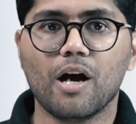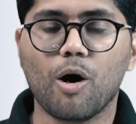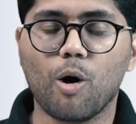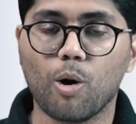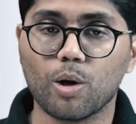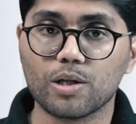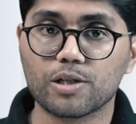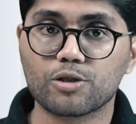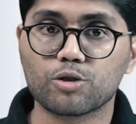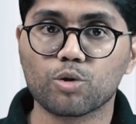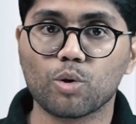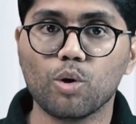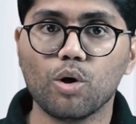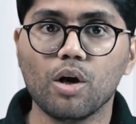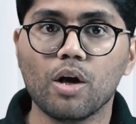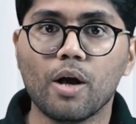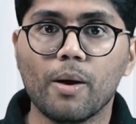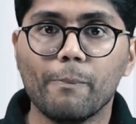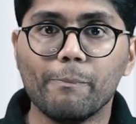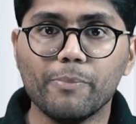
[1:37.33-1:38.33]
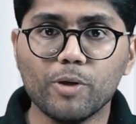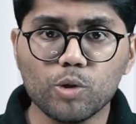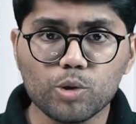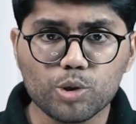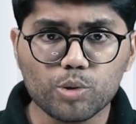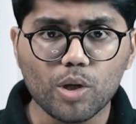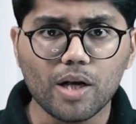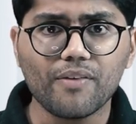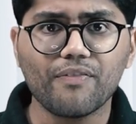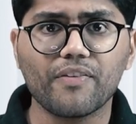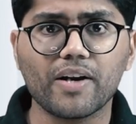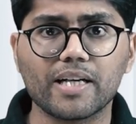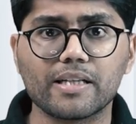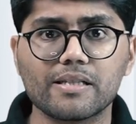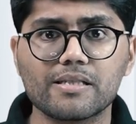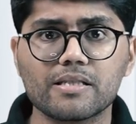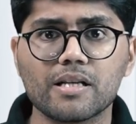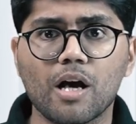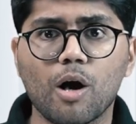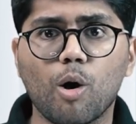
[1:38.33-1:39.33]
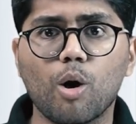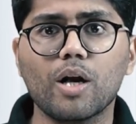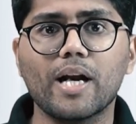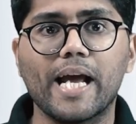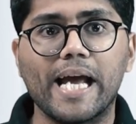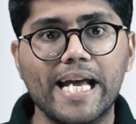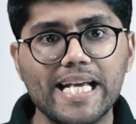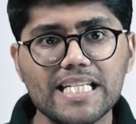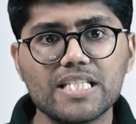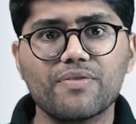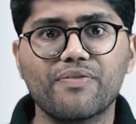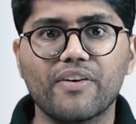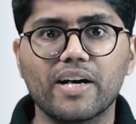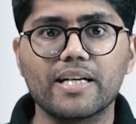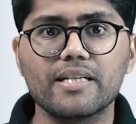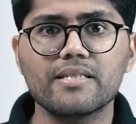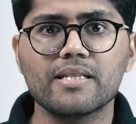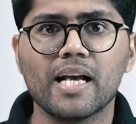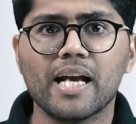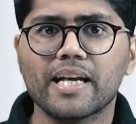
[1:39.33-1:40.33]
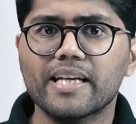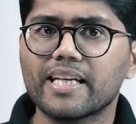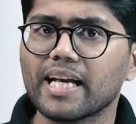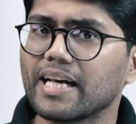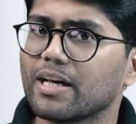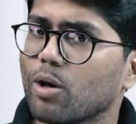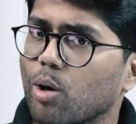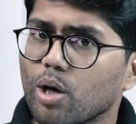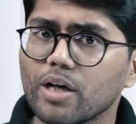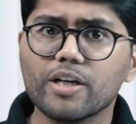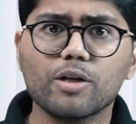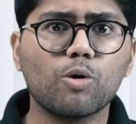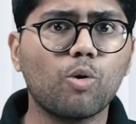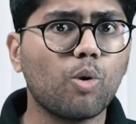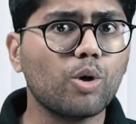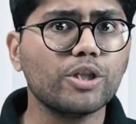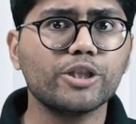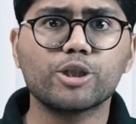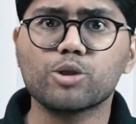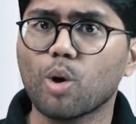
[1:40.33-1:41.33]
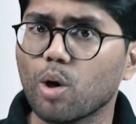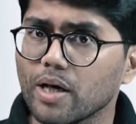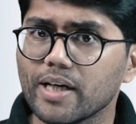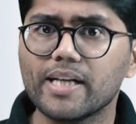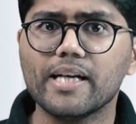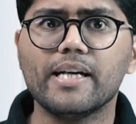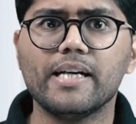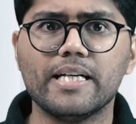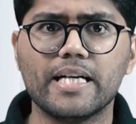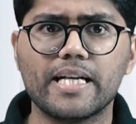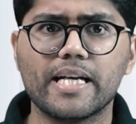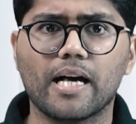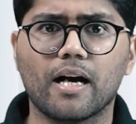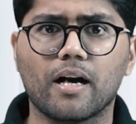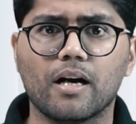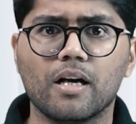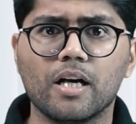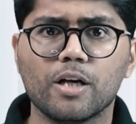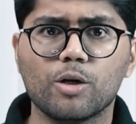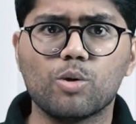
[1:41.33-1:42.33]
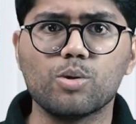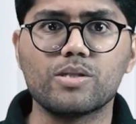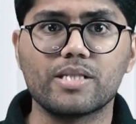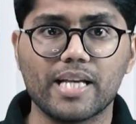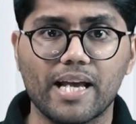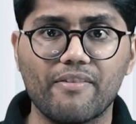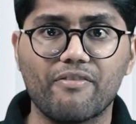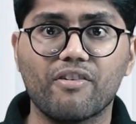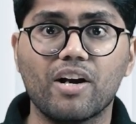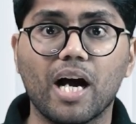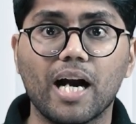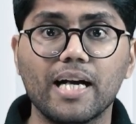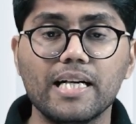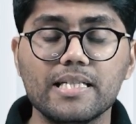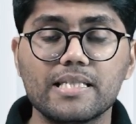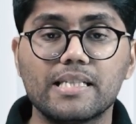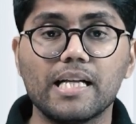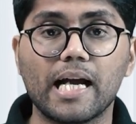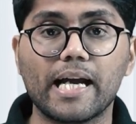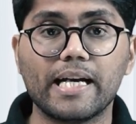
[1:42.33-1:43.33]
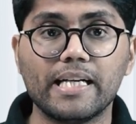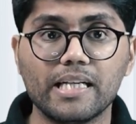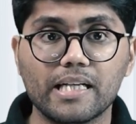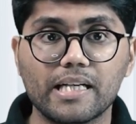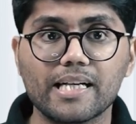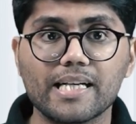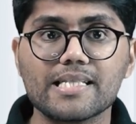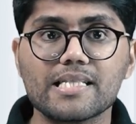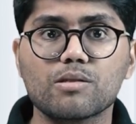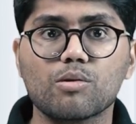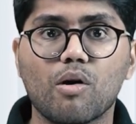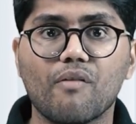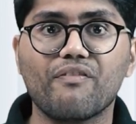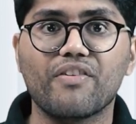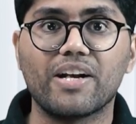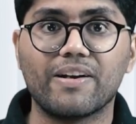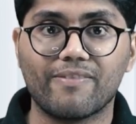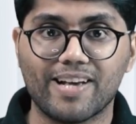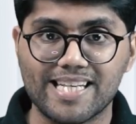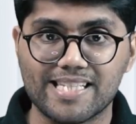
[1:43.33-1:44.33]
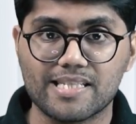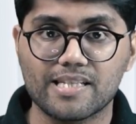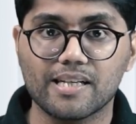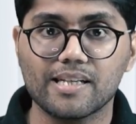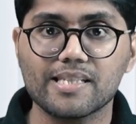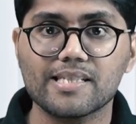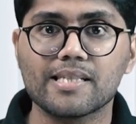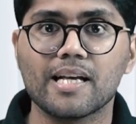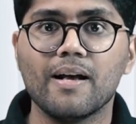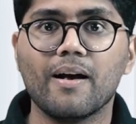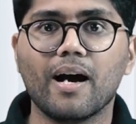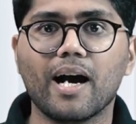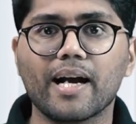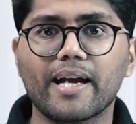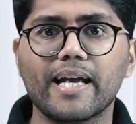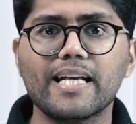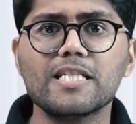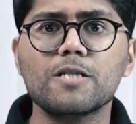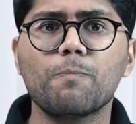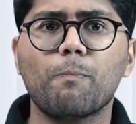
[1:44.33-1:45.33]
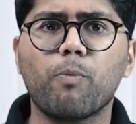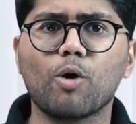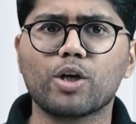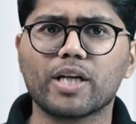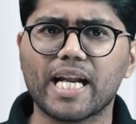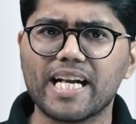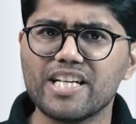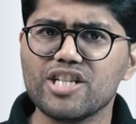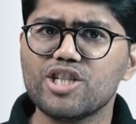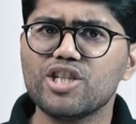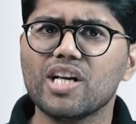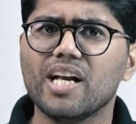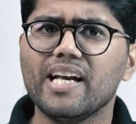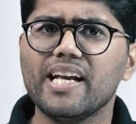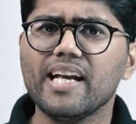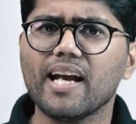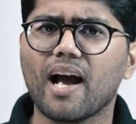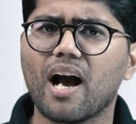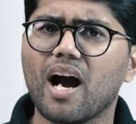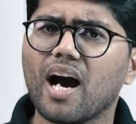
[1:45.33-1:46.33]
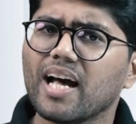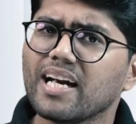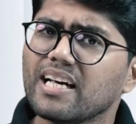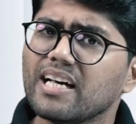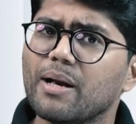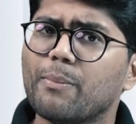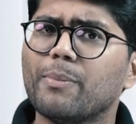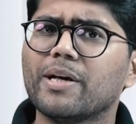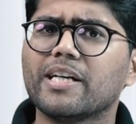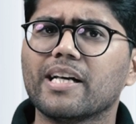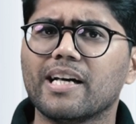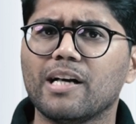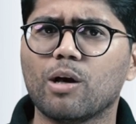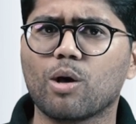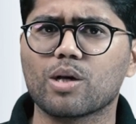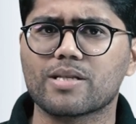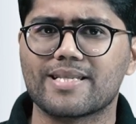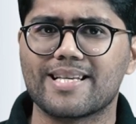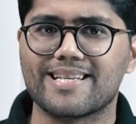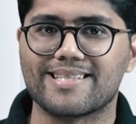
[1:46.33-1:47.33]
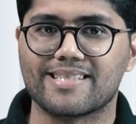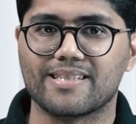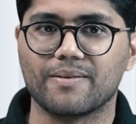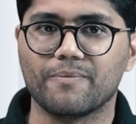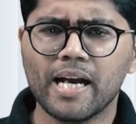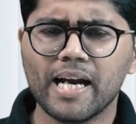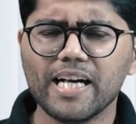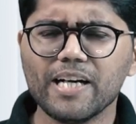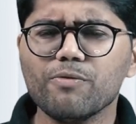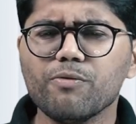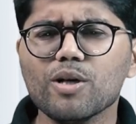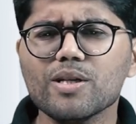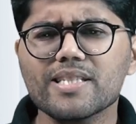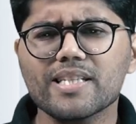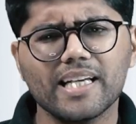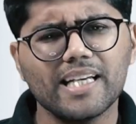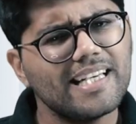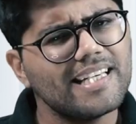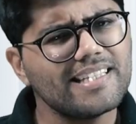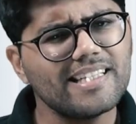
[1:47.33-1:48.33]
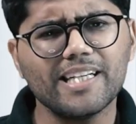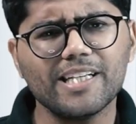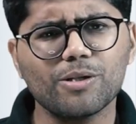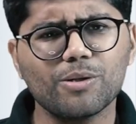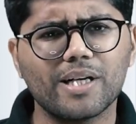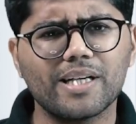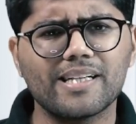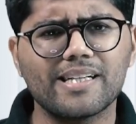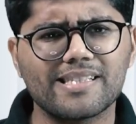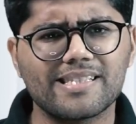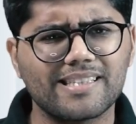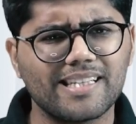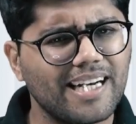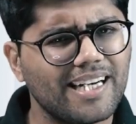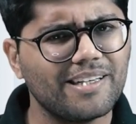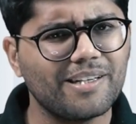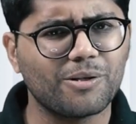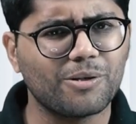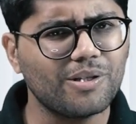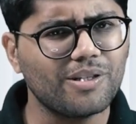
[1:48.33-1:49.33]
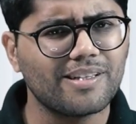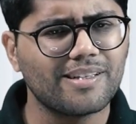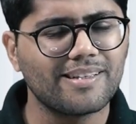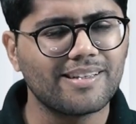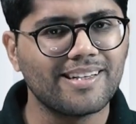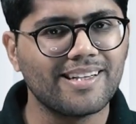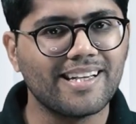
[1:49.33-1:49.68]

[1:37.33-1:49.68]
Also, mutual funds or hedge funds cannot go short in India to safeguard the interests of investors against potentially unlimited losses. It was easy to understand, no?